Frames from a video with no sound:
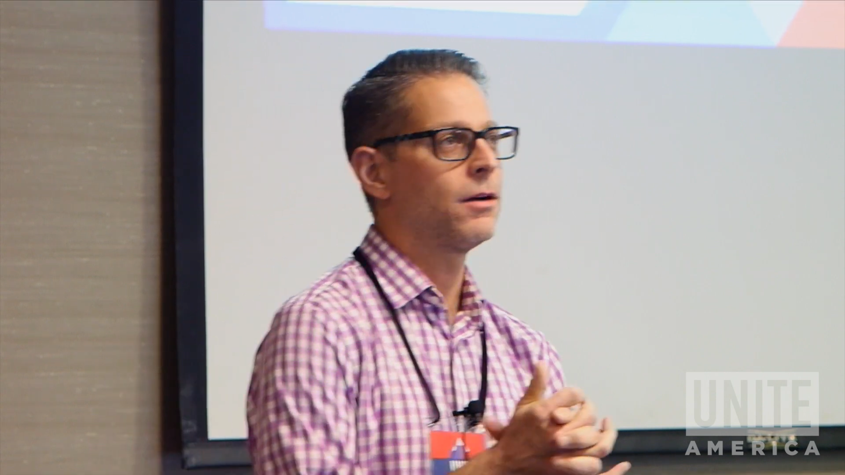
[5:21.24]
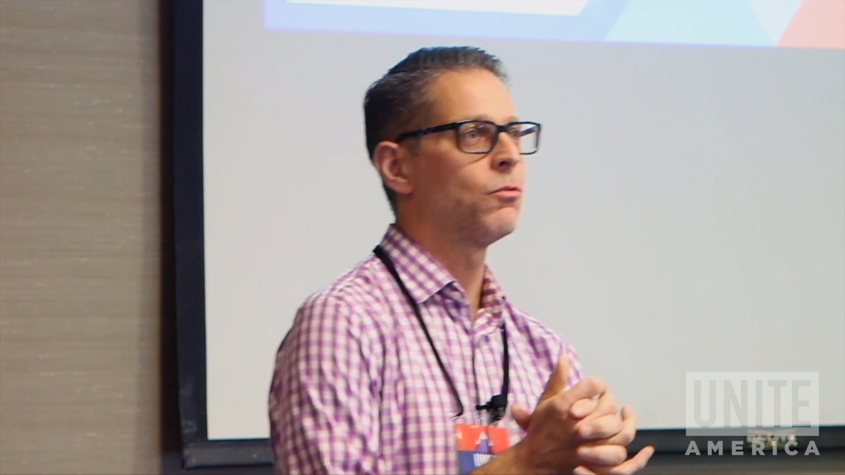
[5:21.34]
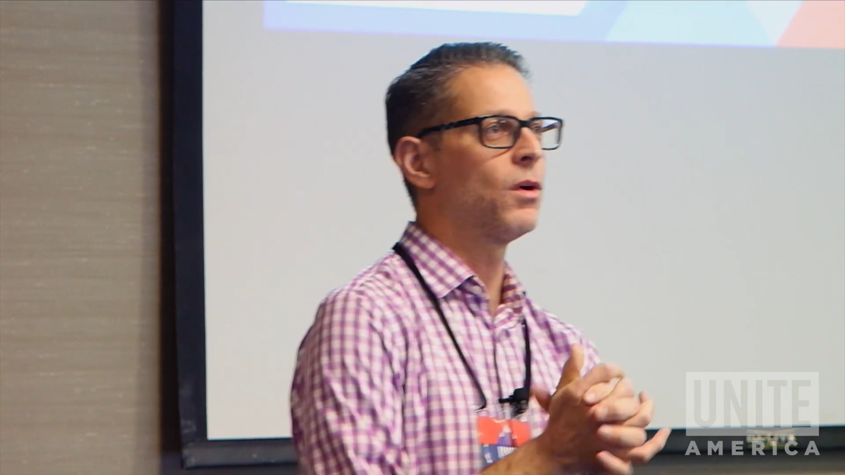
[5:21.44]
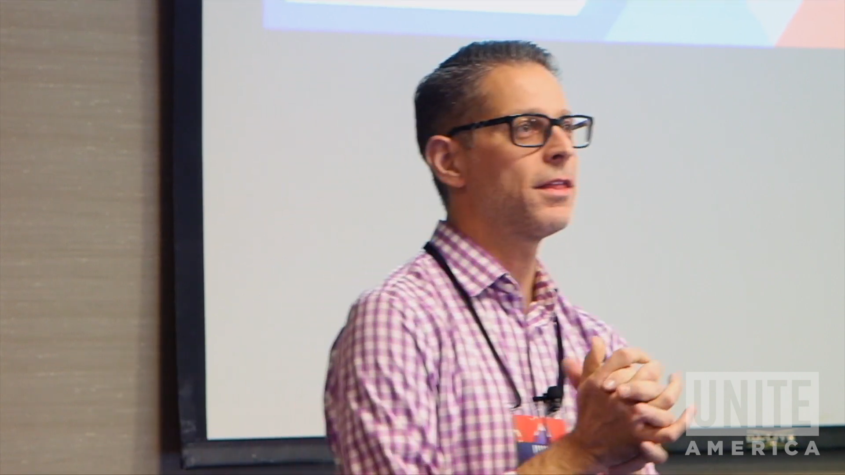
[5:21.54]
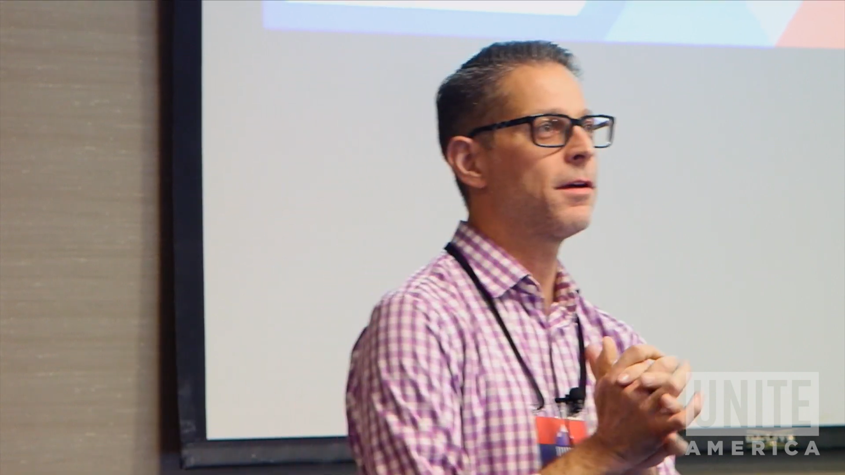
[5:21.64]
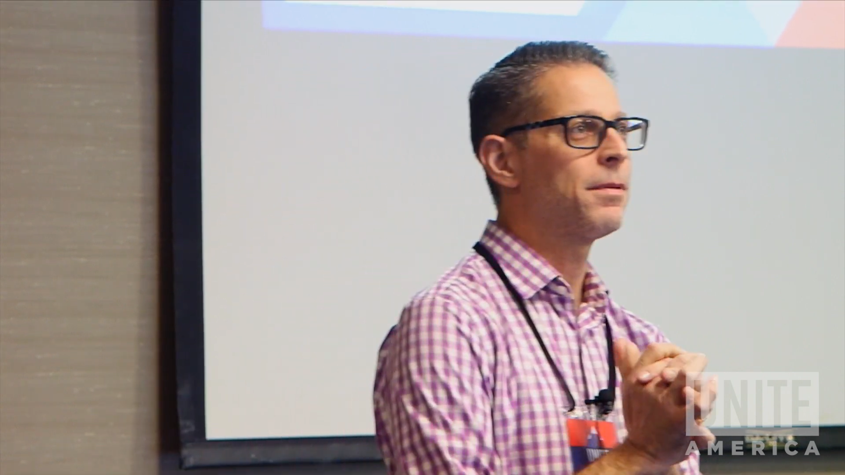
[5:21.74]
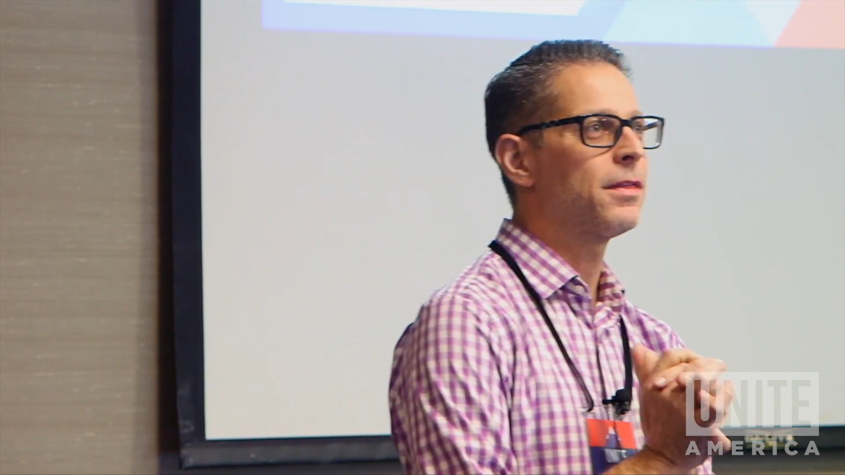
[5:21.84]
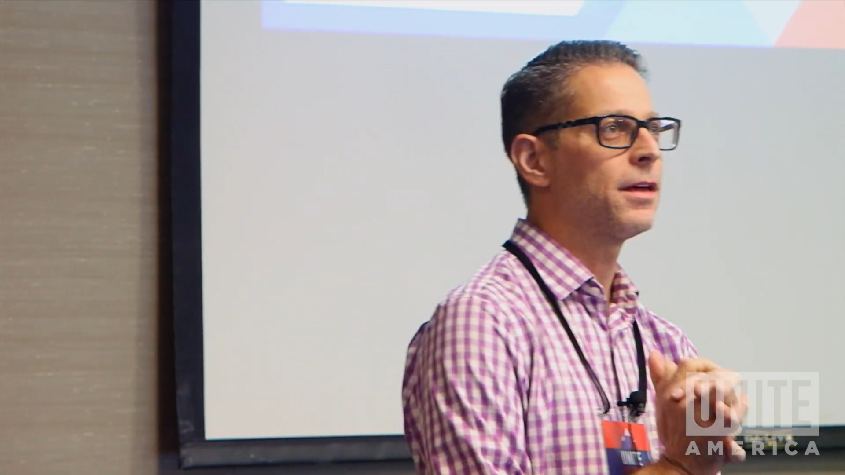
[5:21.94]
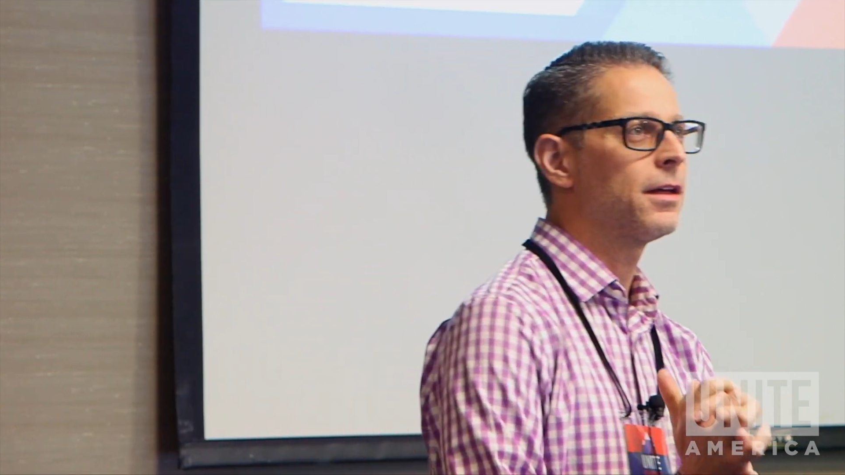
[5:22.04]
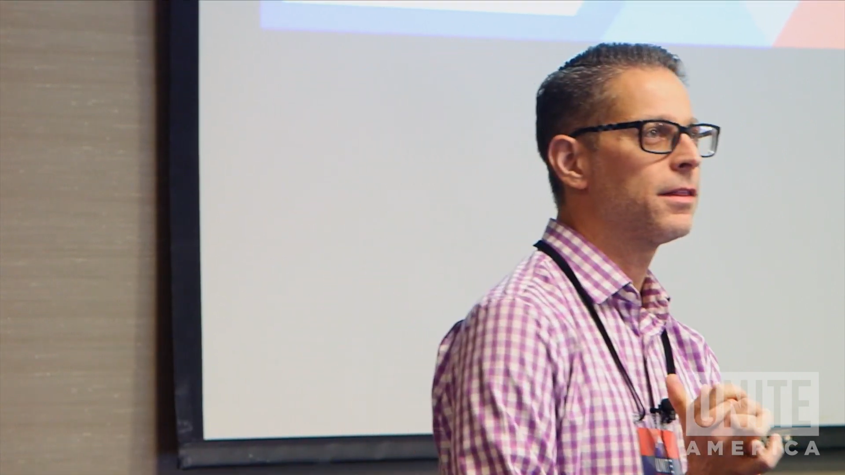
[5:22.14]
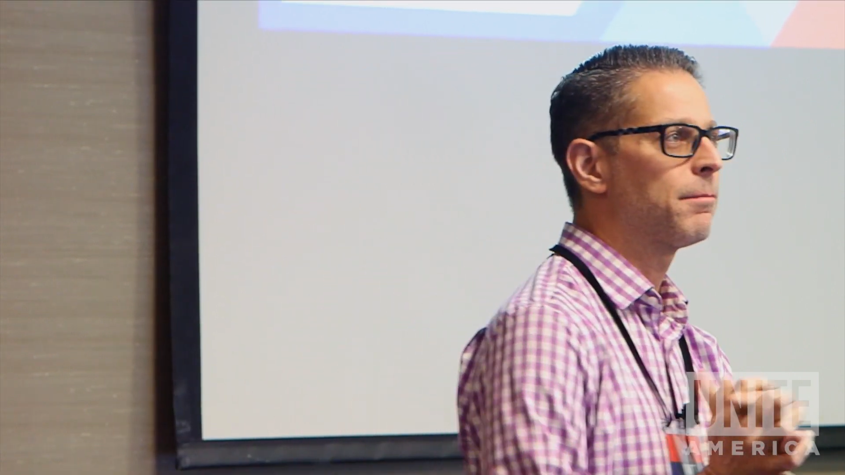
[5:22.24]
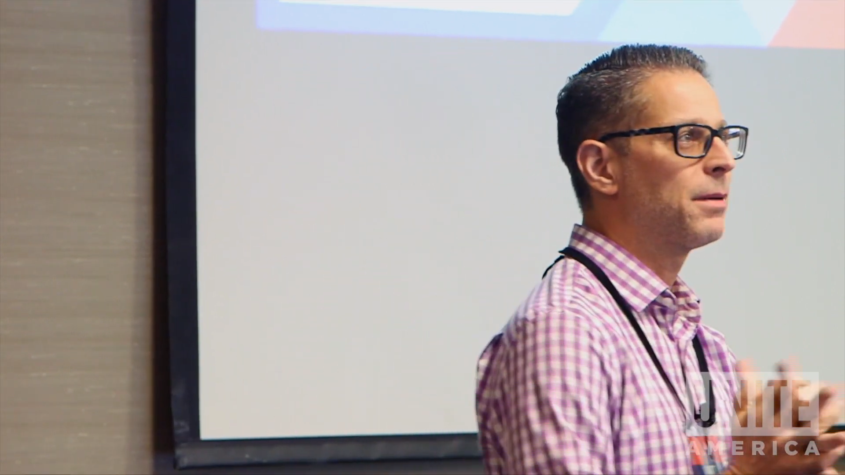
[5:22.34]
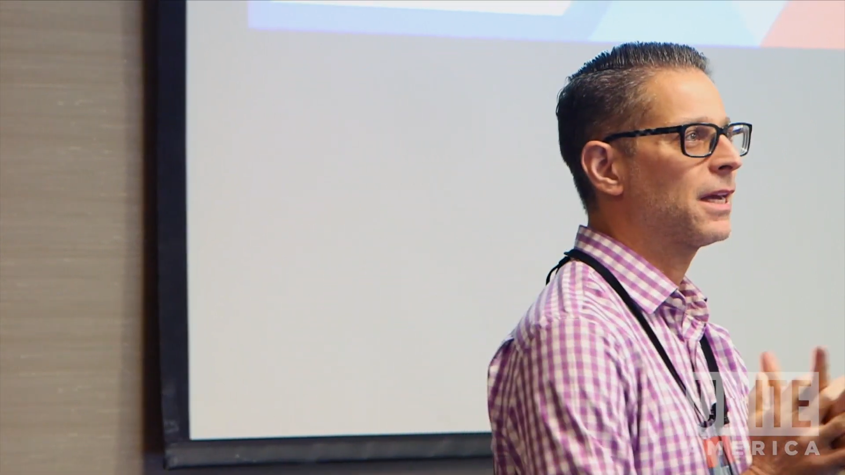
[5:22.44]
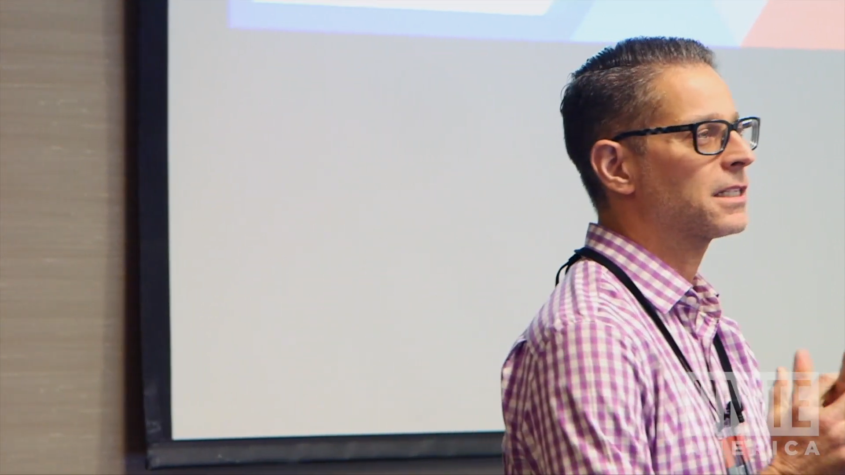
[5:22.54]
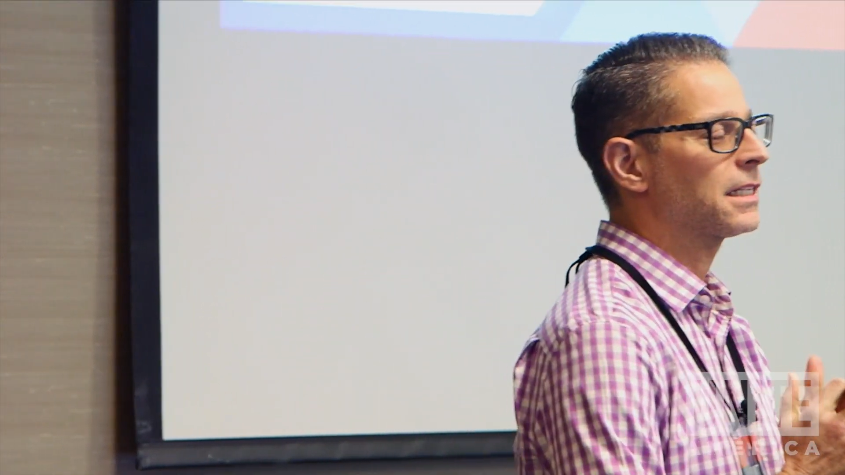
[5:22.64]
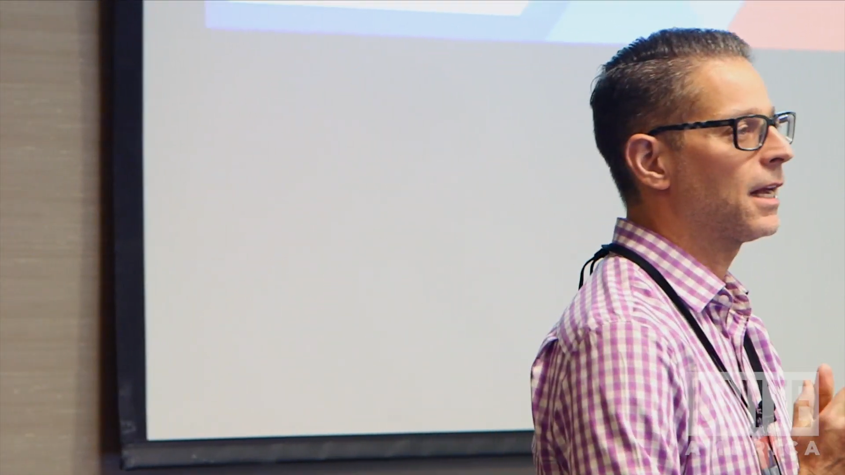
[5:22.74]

one of the biggest